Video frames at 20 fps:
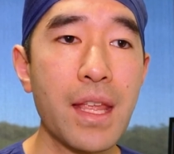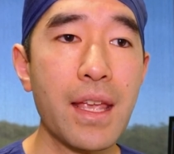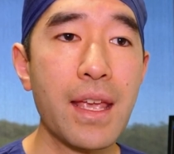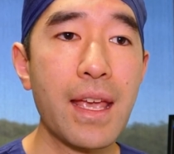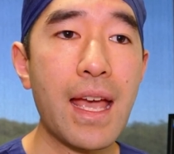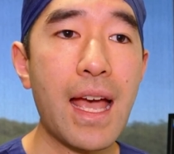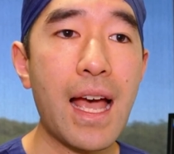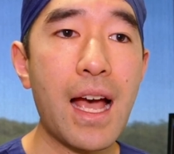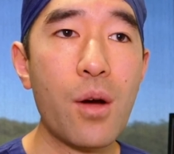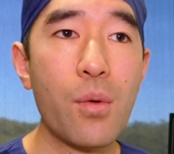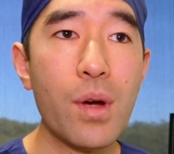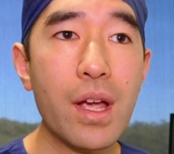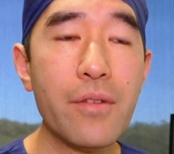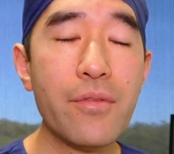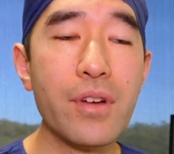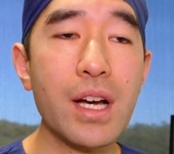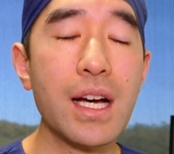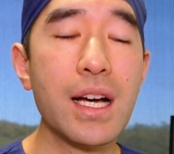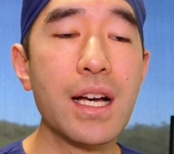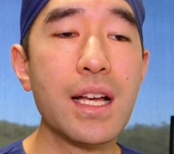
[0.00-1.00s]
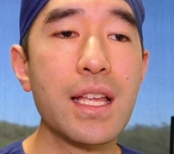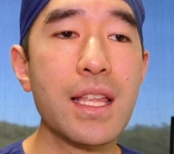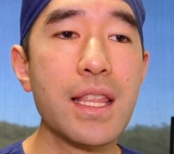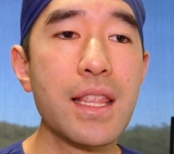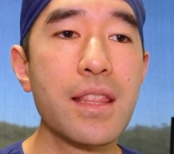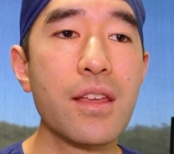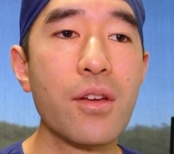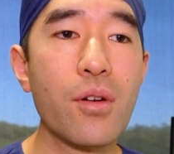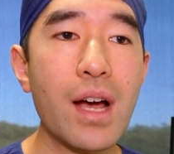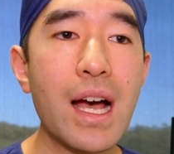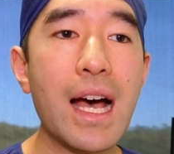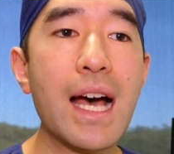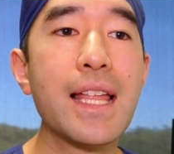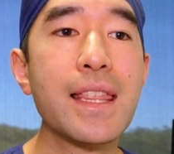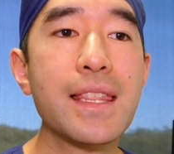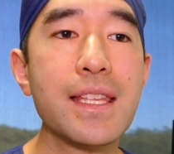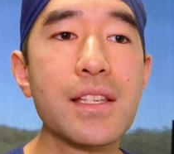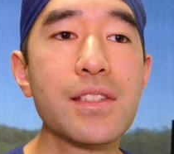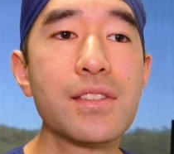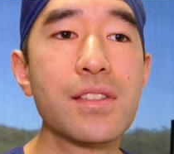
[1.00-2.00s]
However, there are
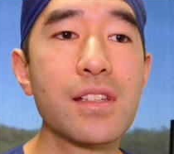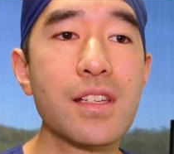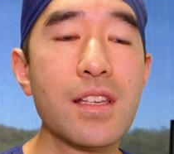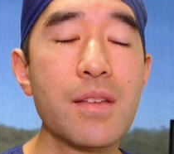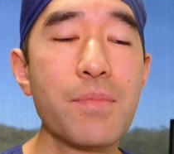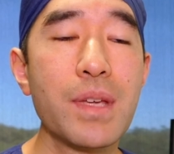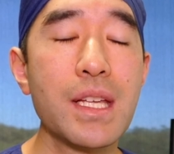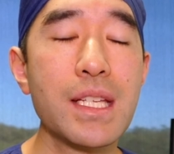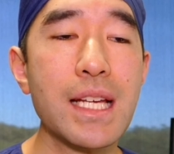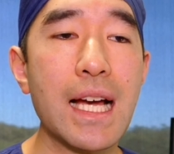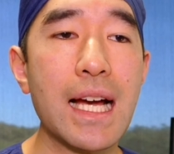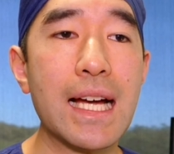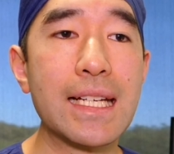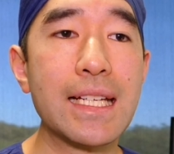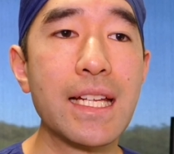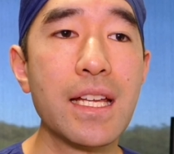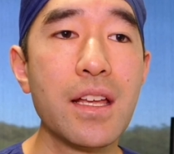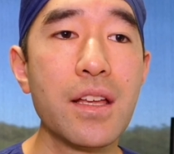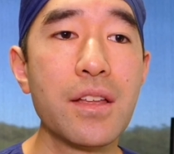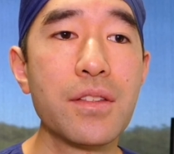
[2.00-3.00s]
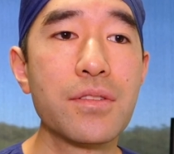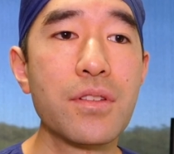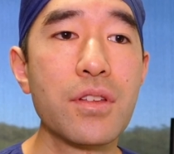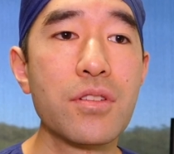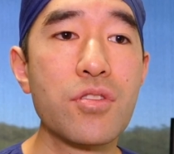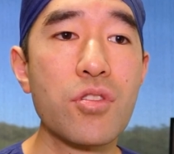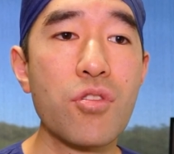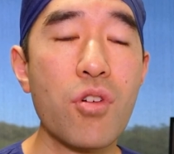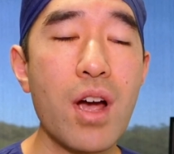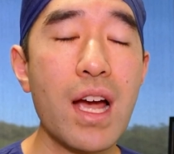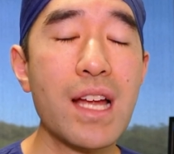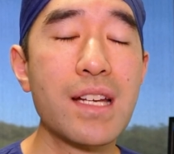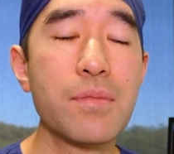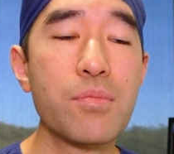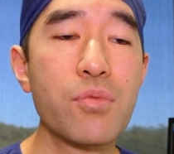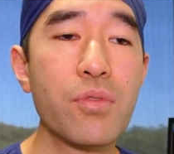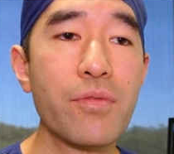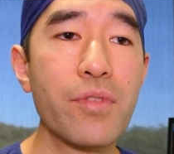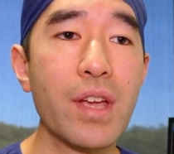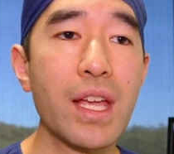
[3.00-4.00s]
things that can be done to try to
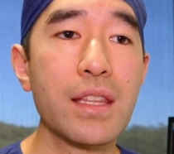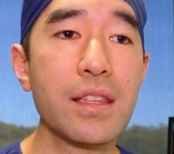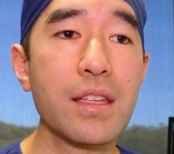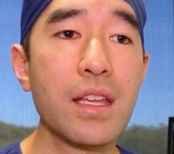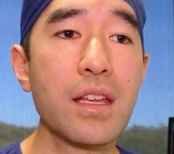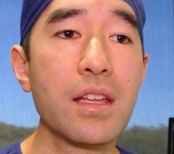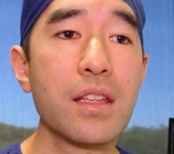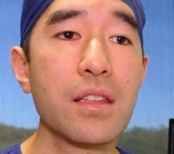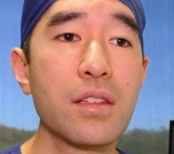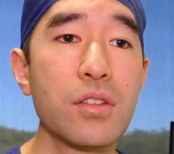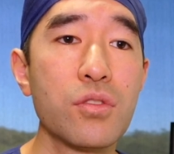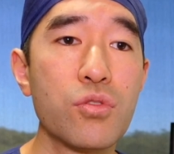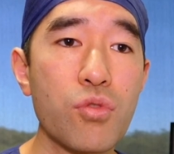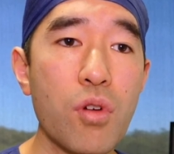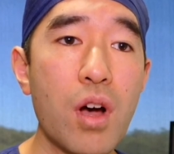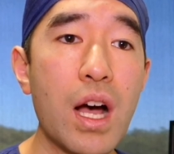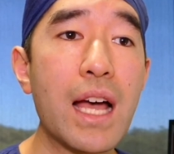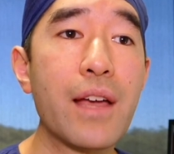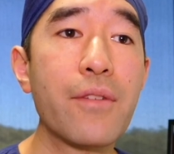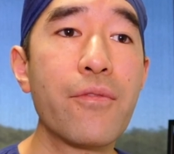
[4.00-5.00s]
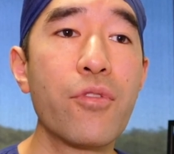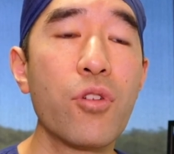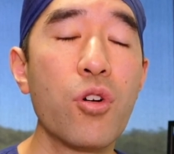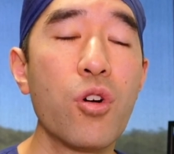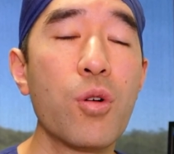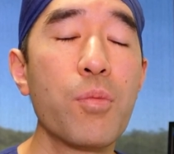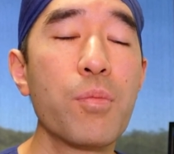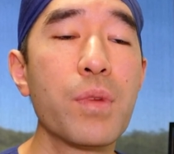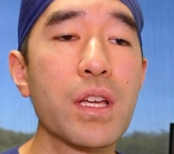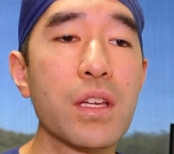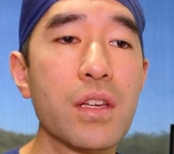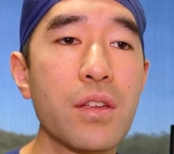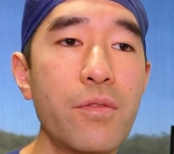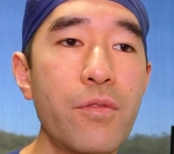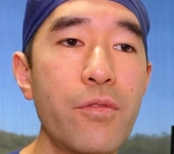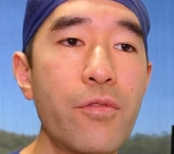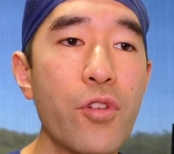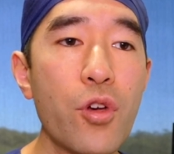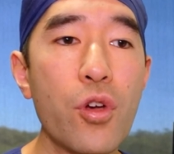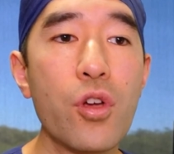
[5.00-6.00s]
prevent the dry form
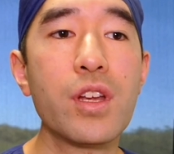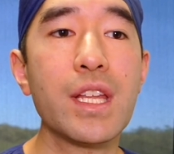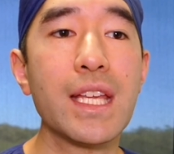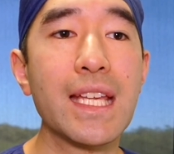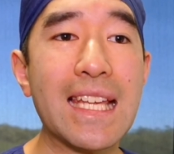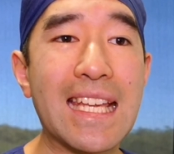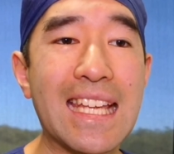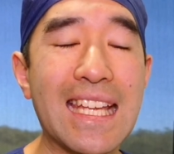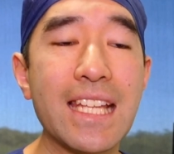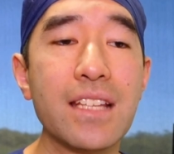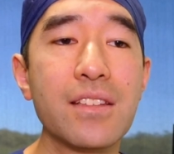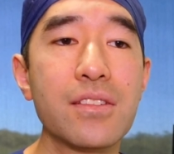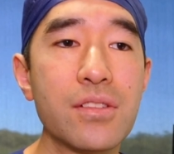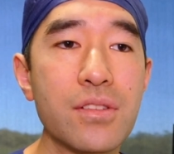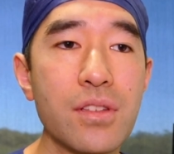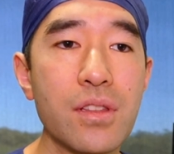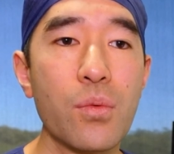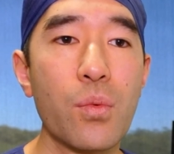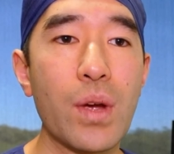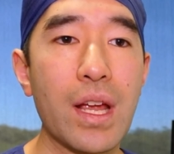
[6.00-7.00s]
converting into the wet